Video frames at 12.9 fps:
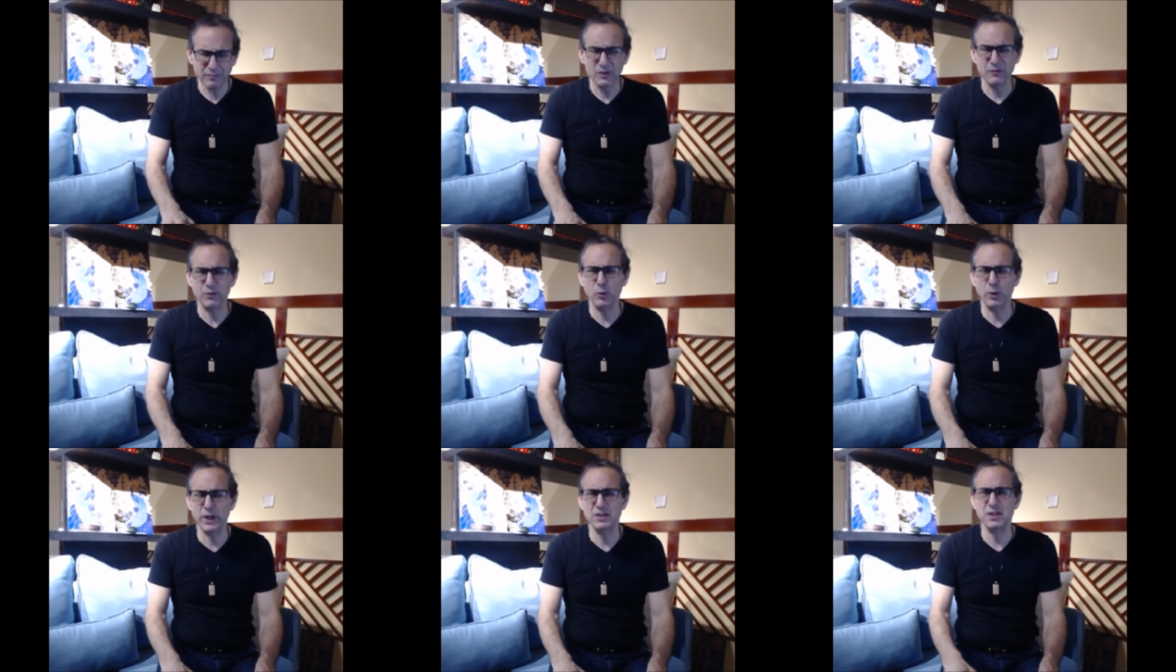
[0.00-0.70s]
for
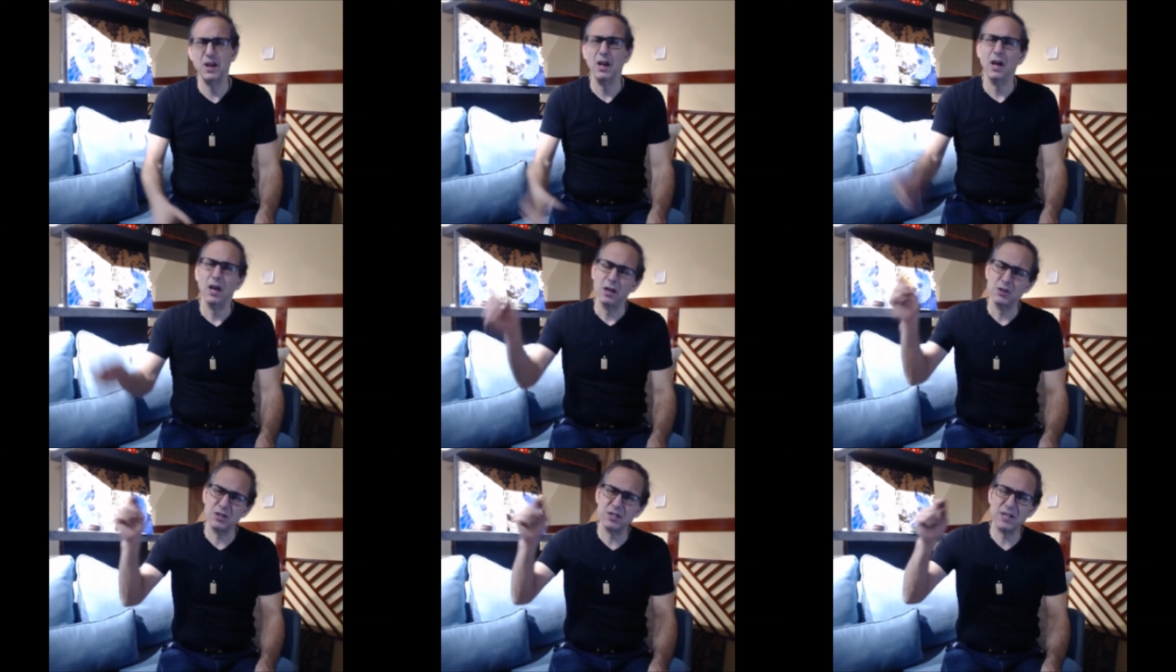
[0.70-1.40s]
weeks.
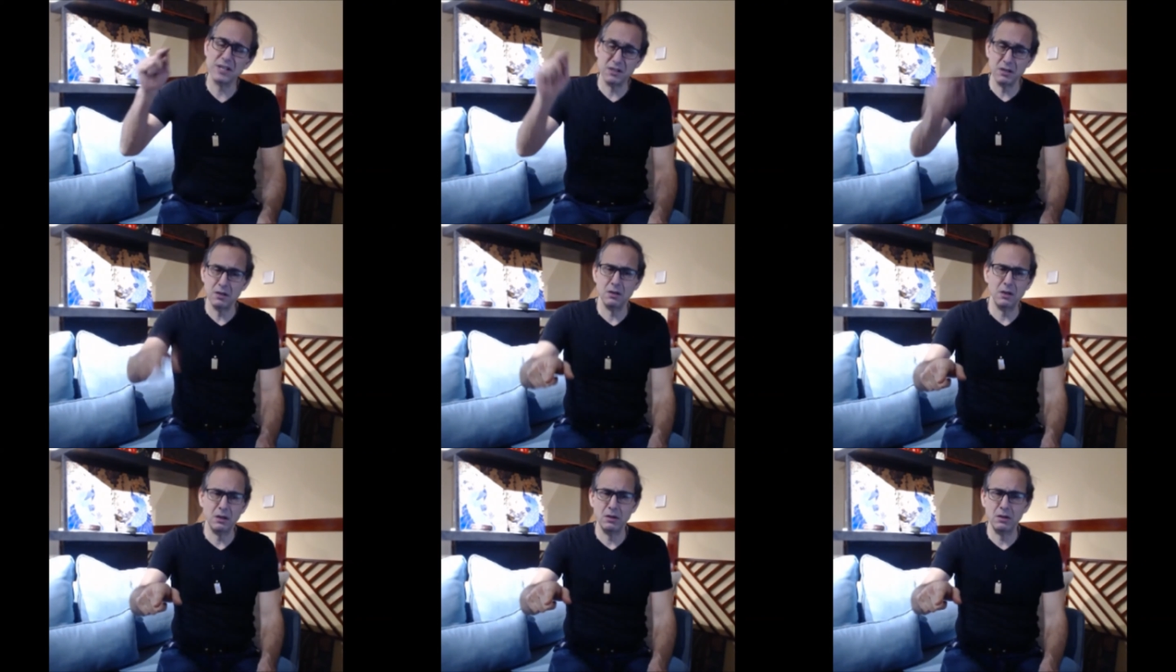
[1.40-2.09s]
She said,
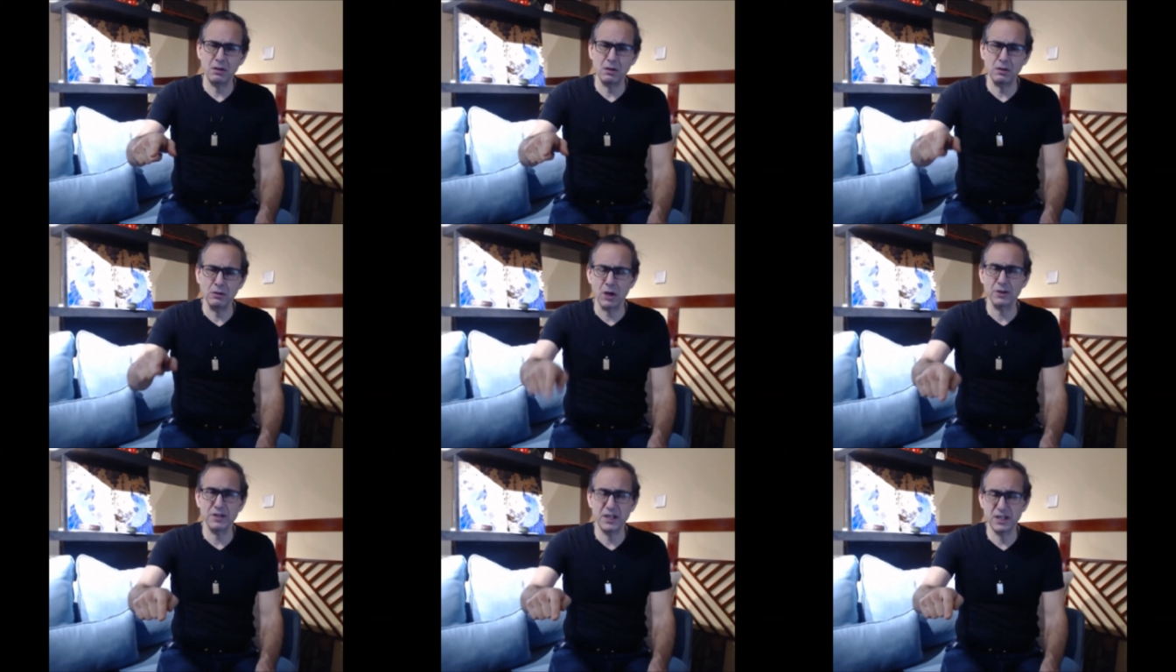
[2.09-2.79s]

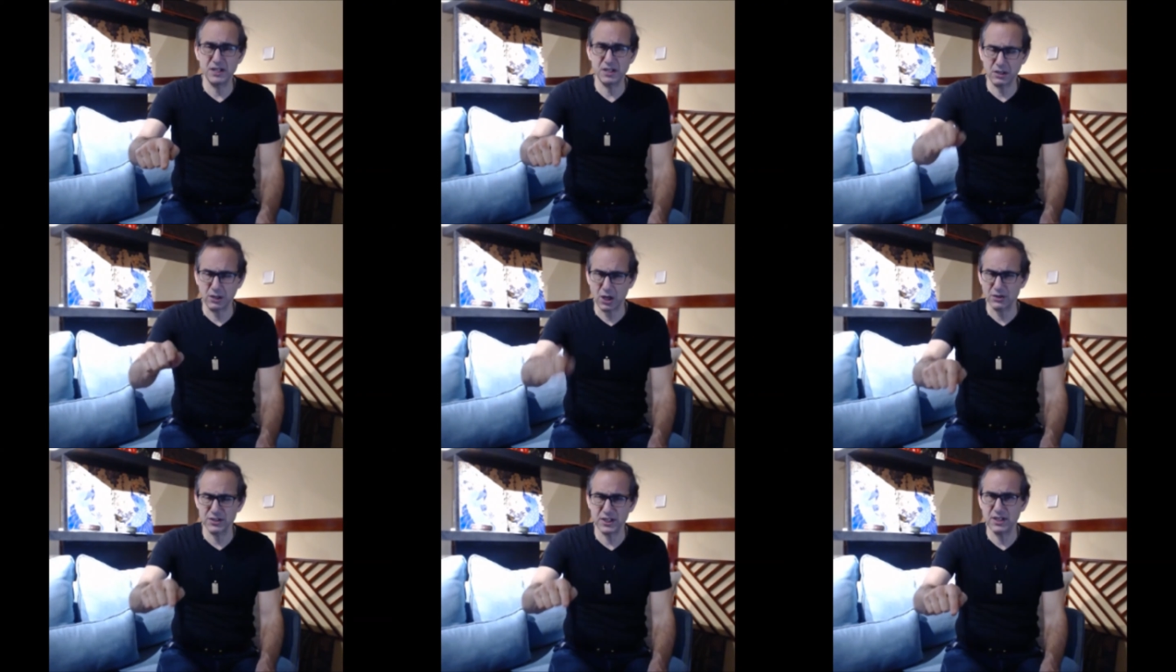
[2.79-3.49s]
lung
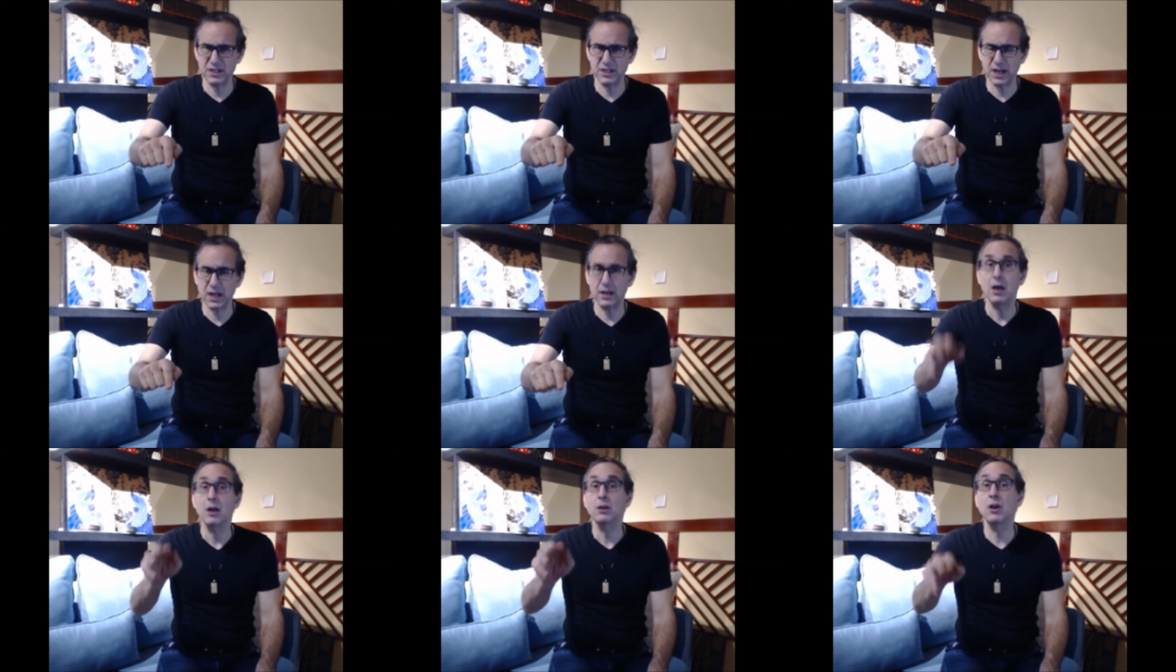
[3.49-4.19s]
CT scan.
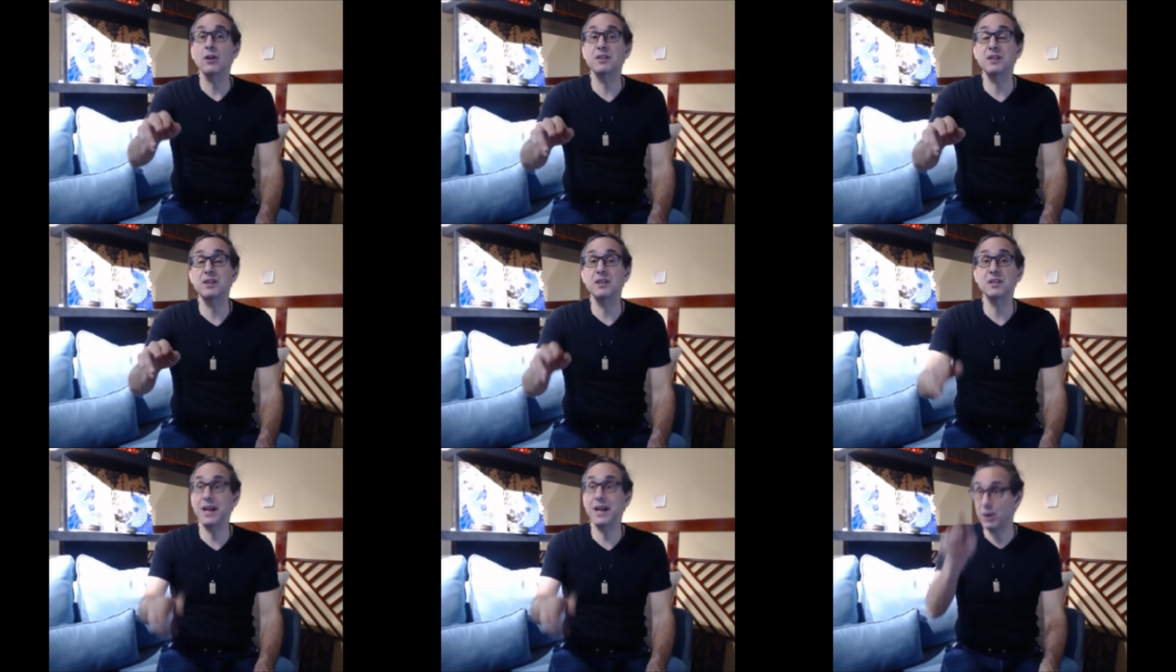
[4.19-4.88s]
Lung
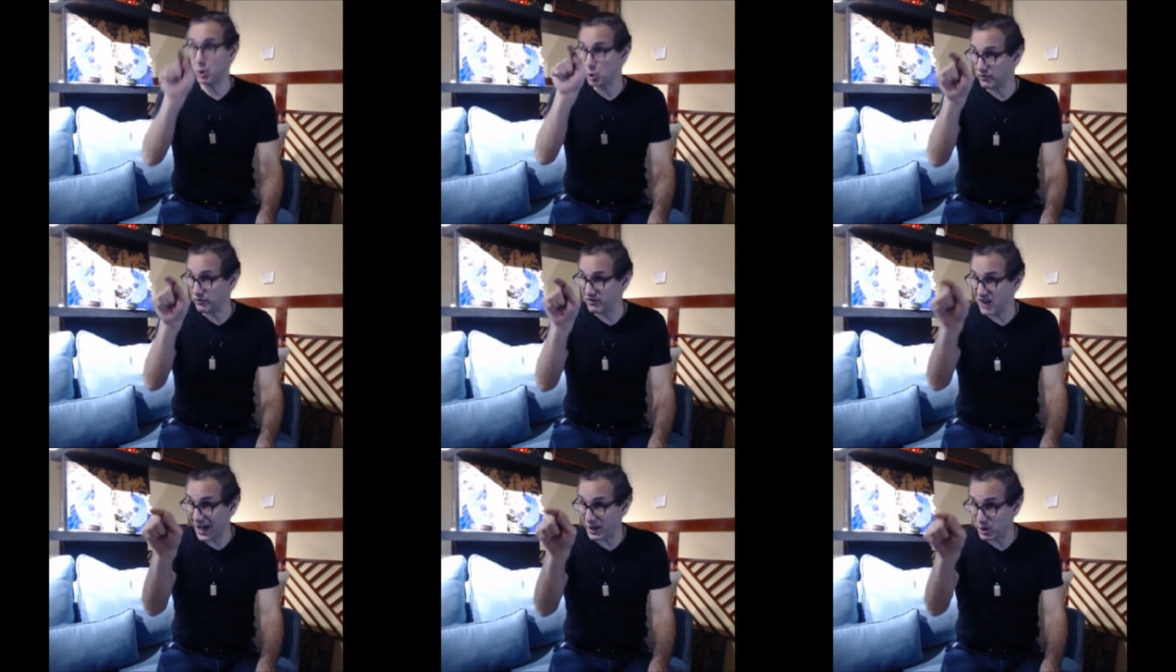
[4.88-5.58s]
CT scan, you've
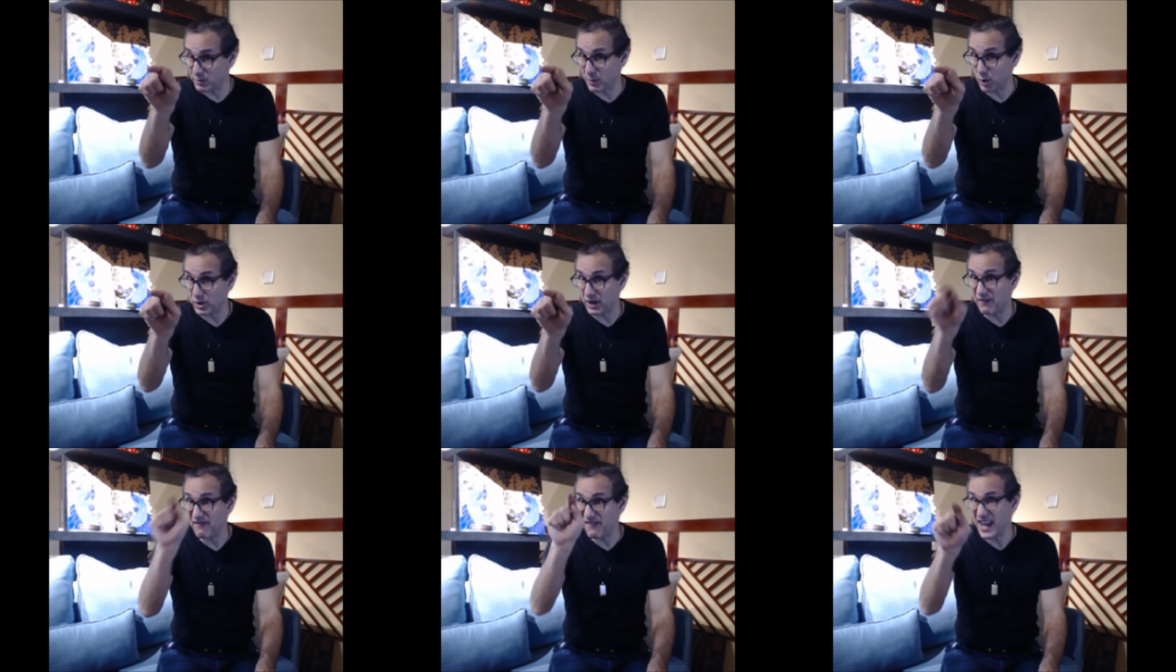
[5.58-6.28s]
got pneumonia.